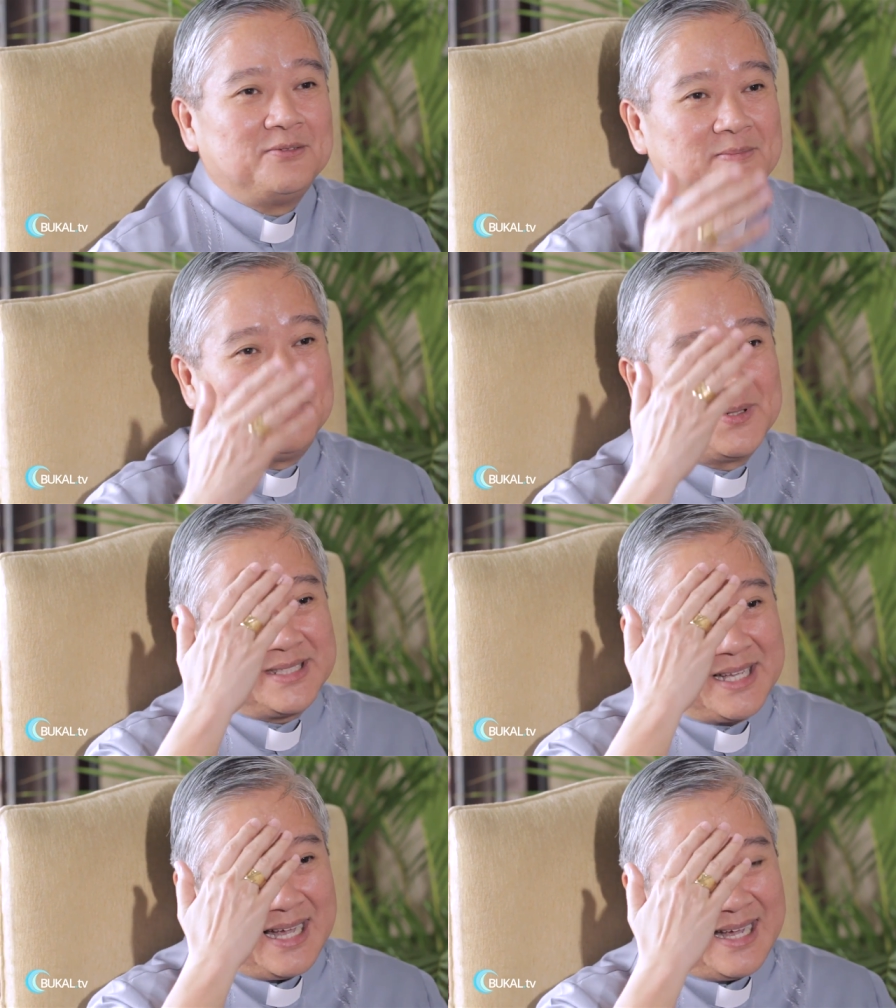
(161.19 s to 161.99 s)
We
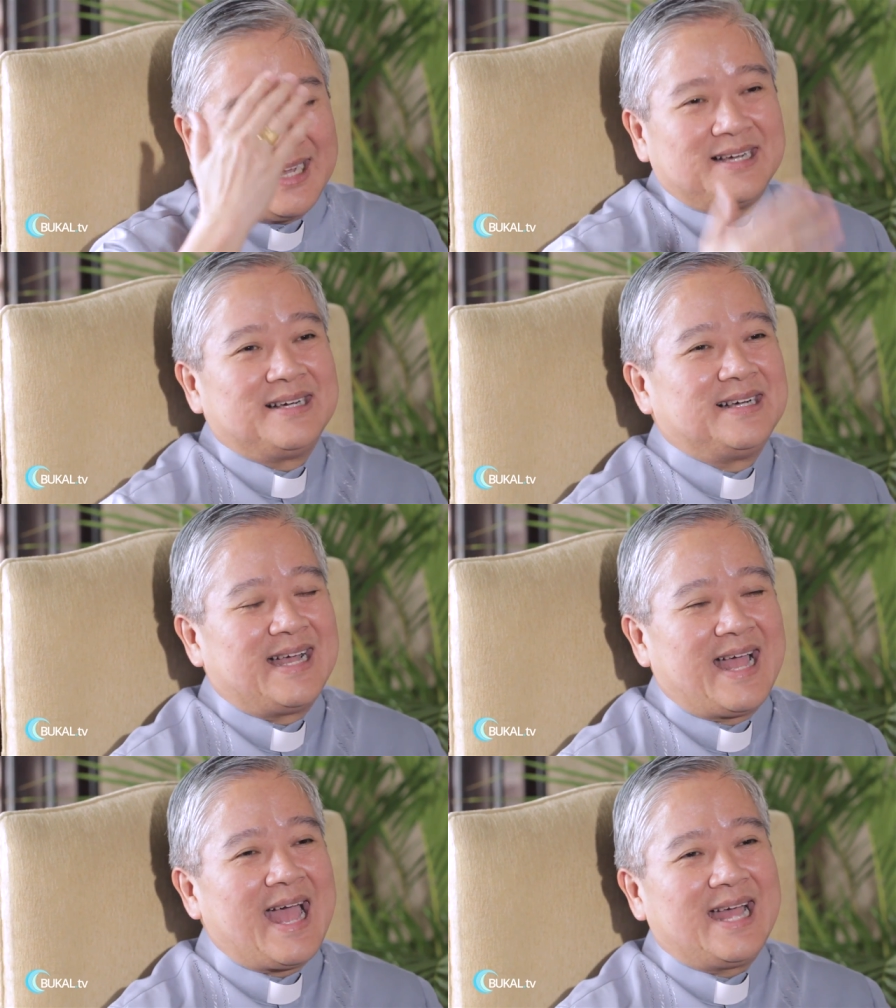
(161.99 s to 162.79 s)
put the
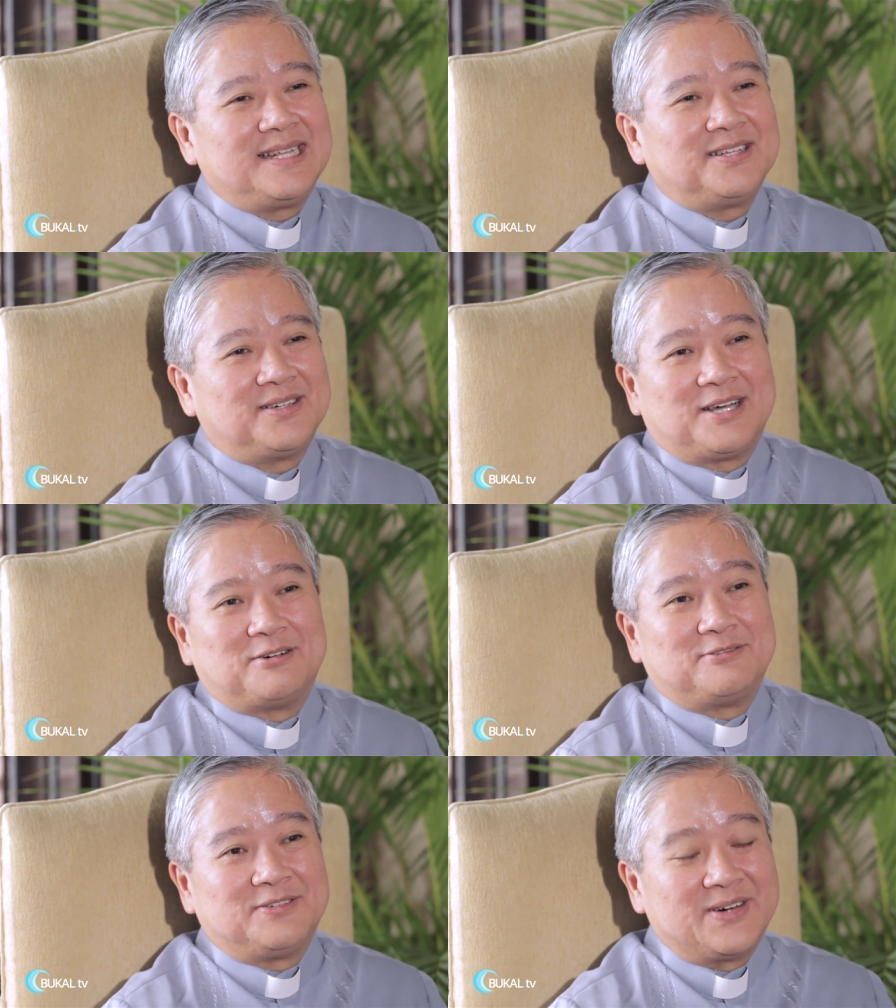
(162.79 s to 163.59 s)
hand on
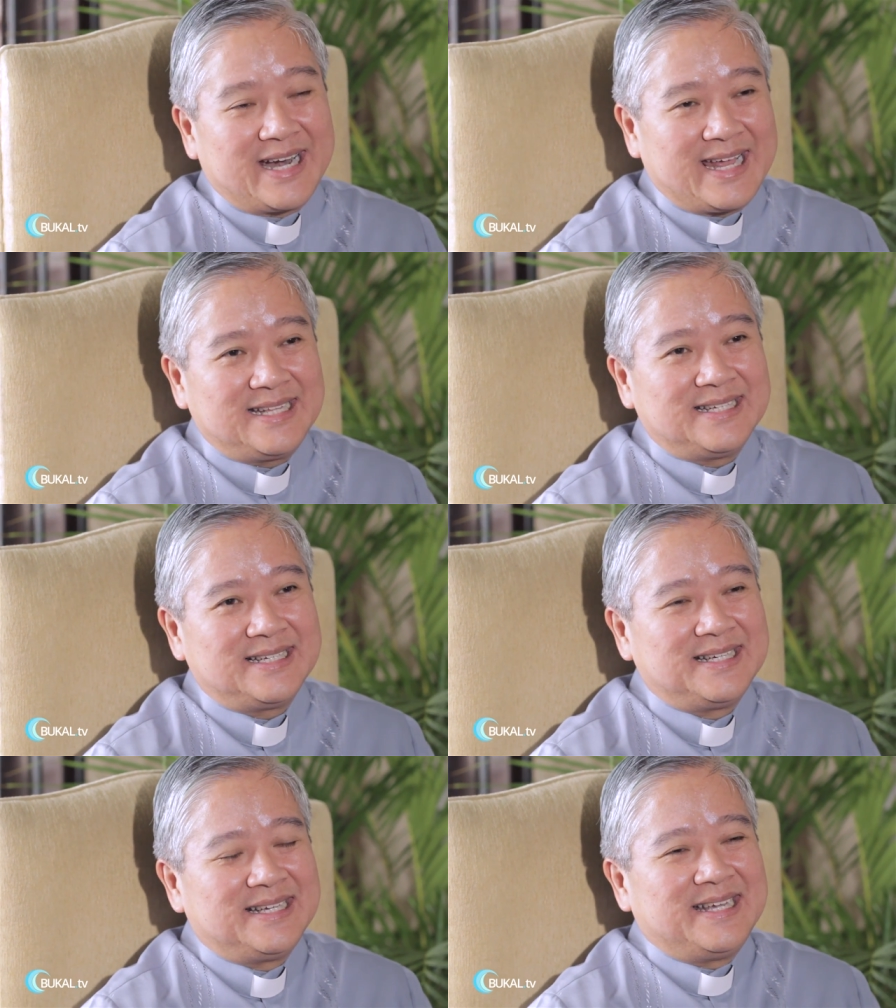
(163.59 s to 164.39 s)
our
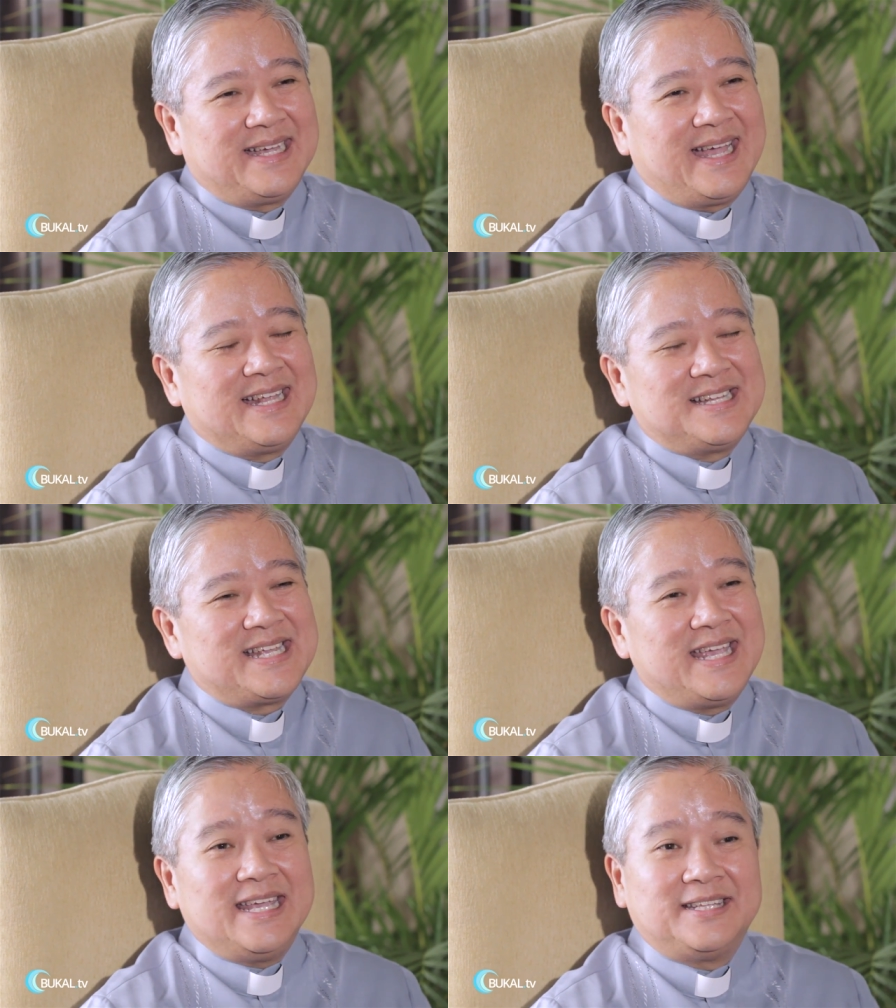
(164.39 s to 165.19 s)
forehead and
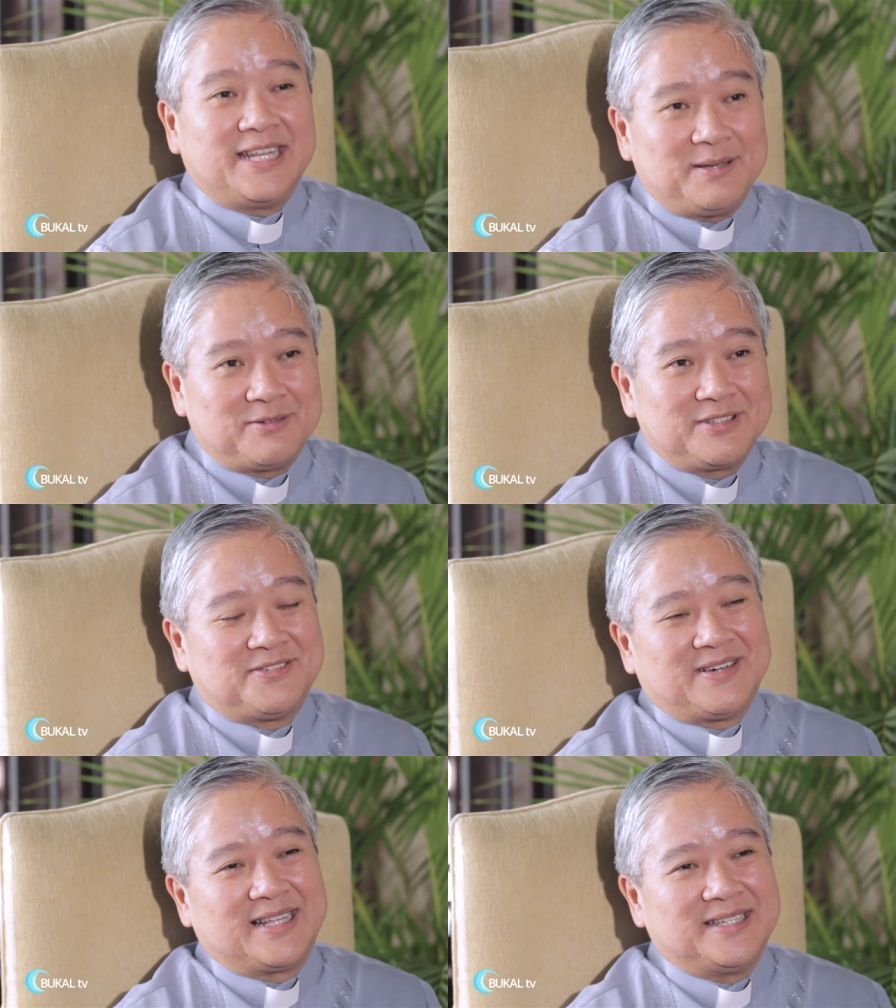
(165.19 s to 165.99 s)
say, In the name of
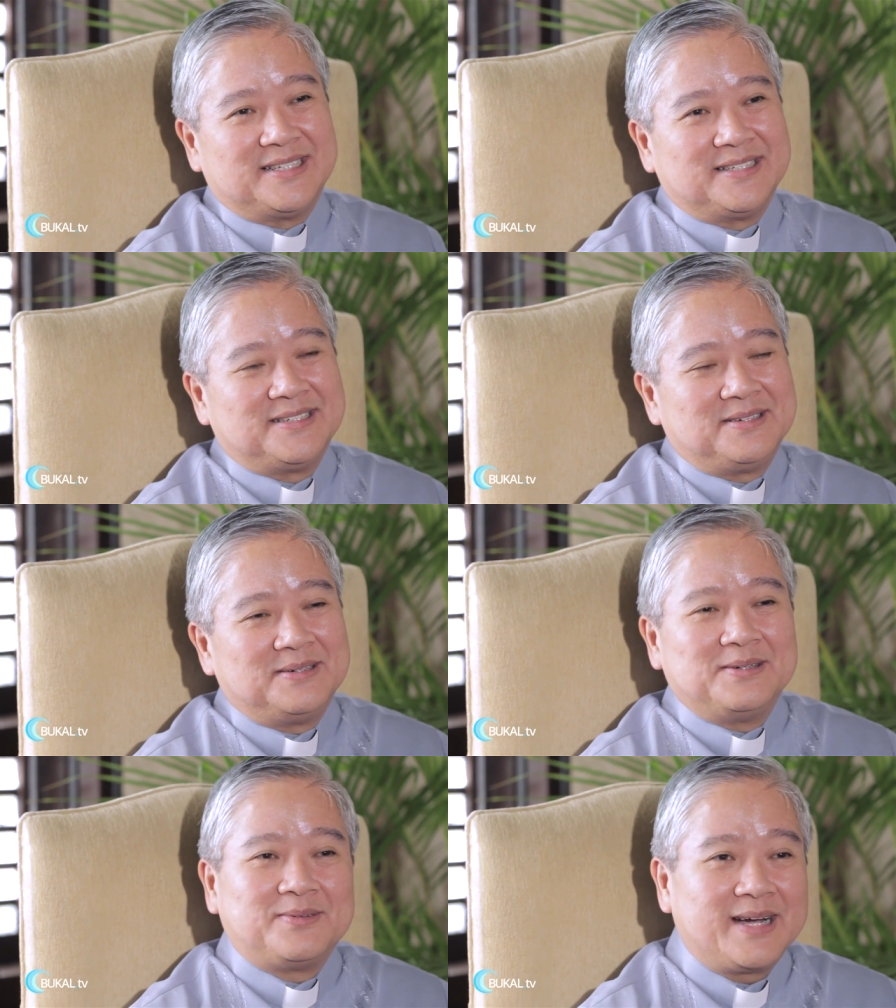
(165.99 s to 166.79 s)
the Father.
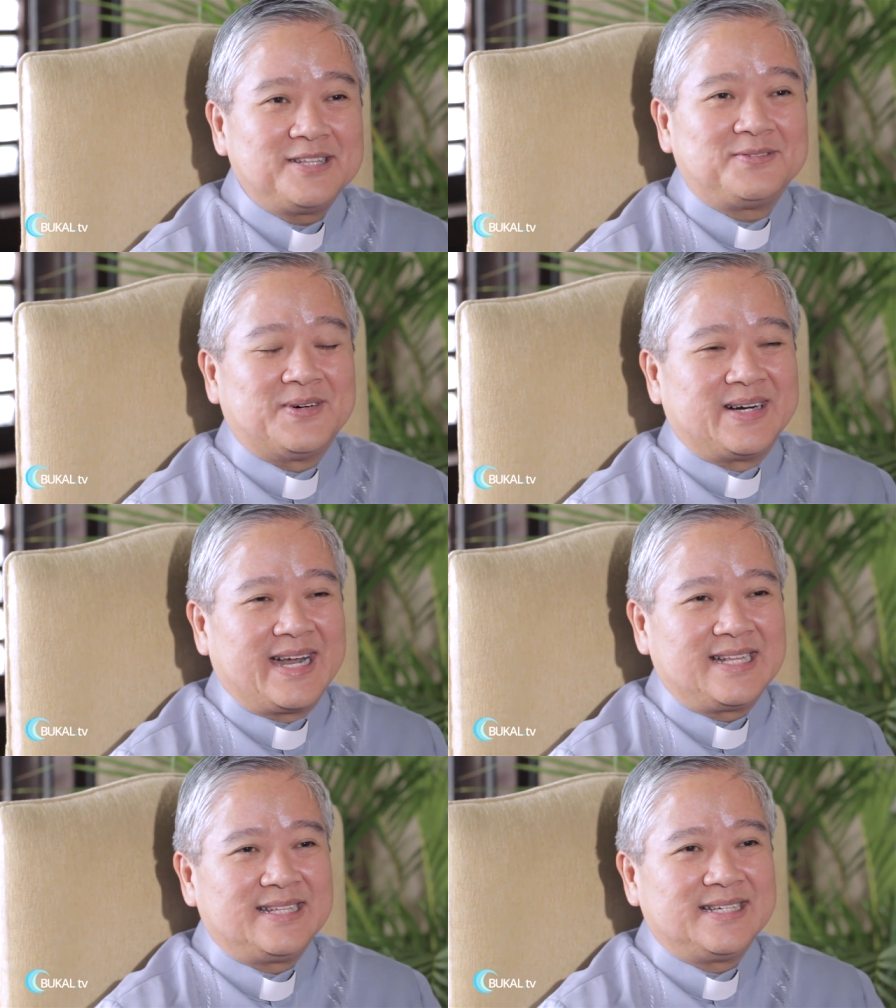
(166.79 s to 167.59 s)
Why the
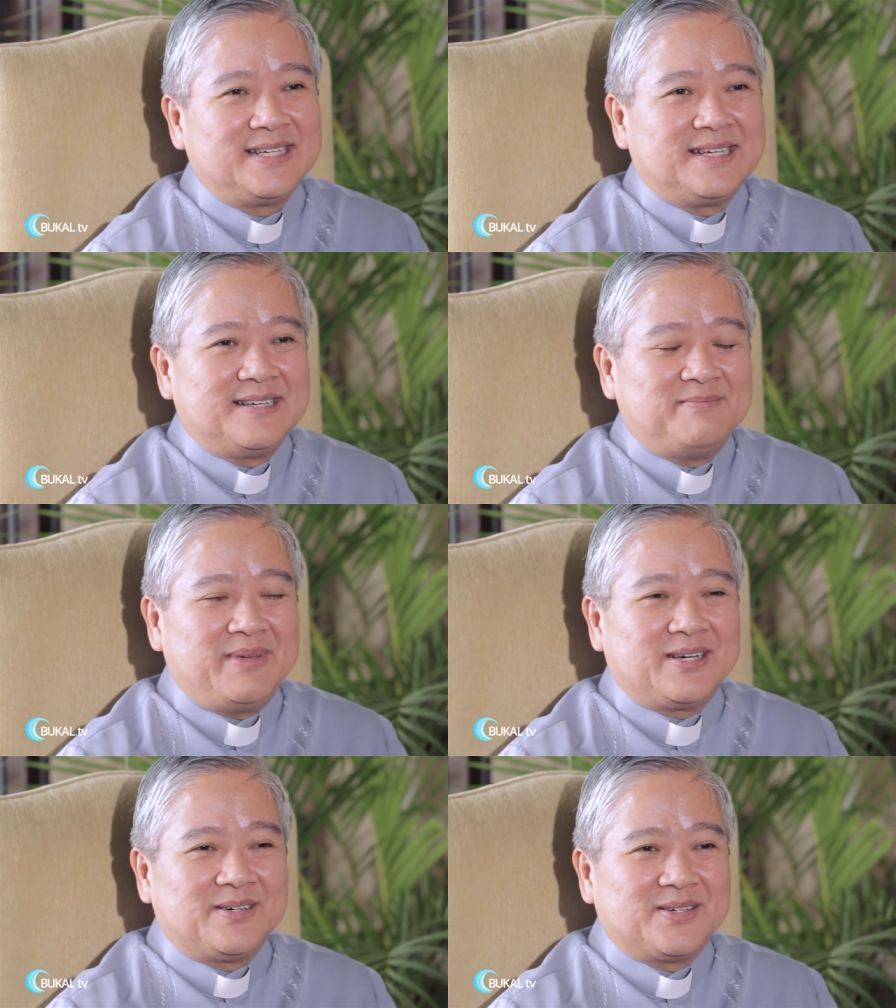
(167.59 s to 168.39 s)
forehead?
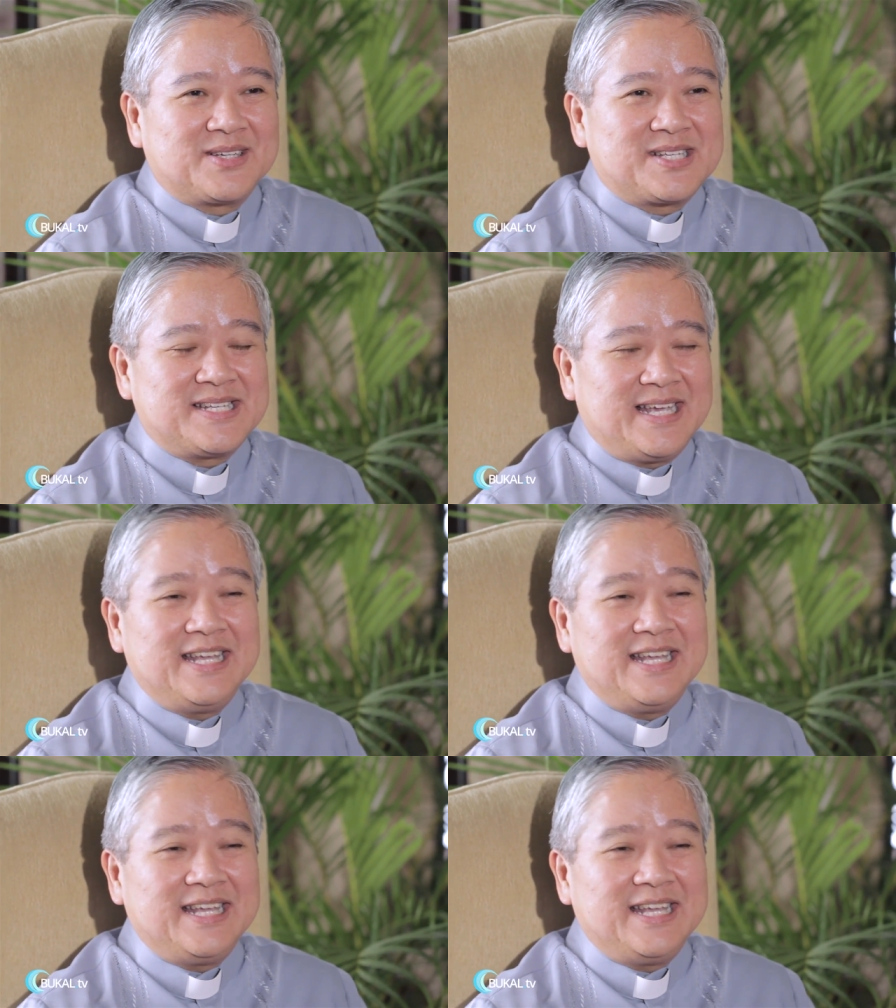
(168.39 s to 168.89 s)
Because